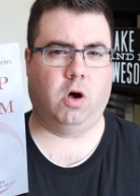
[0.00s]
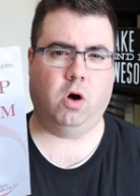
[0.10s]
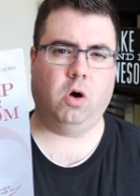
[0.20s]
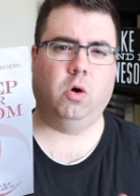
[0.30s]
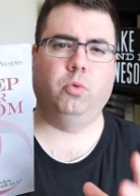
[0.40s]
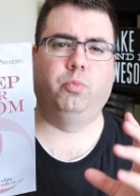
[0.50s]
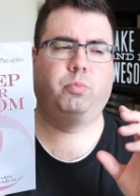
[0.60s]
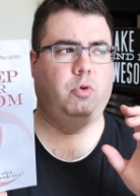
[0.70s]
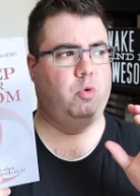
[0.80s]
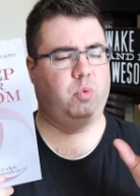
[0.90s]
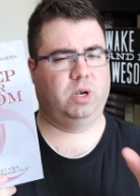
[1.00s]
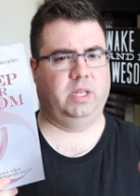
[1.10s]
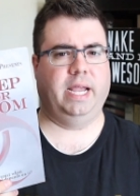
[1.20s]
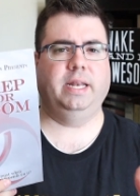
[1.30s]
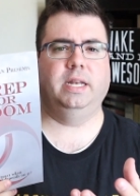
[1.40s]
all
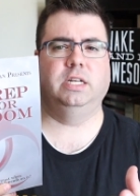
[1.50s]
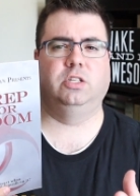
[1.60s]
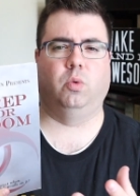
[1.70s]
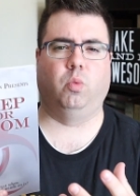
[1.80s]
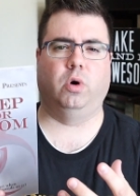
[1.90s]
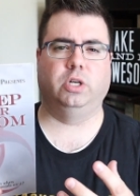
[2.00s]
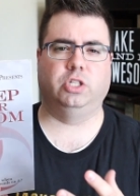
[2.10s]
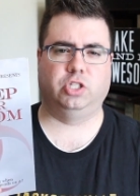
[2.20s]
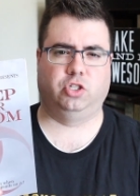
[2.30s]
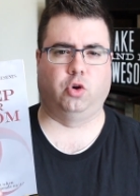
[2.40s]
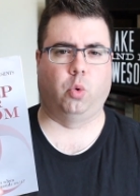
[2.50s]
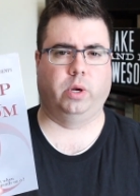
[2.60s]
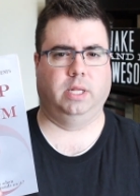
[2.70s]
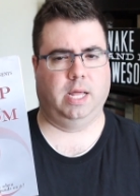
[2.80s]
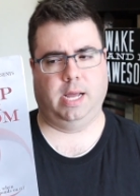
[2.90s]
related into one
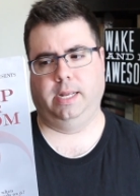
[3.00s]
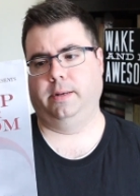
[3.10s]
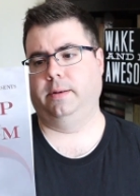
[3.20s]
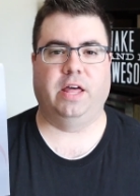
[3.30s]
storyline.